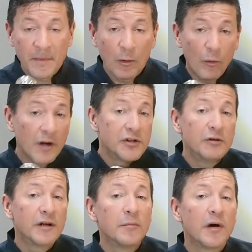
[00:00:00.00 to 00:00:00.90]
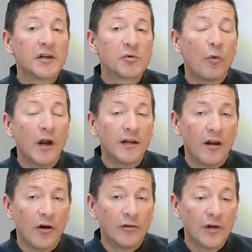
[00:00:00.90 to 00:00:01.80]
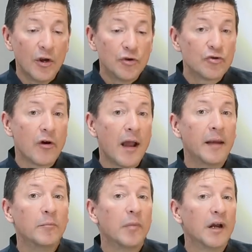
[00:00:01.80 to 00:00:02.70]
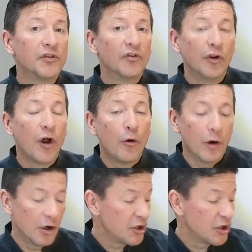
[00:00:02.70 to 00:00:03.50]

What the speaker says: Once you can buzz one note, try and buzz lower,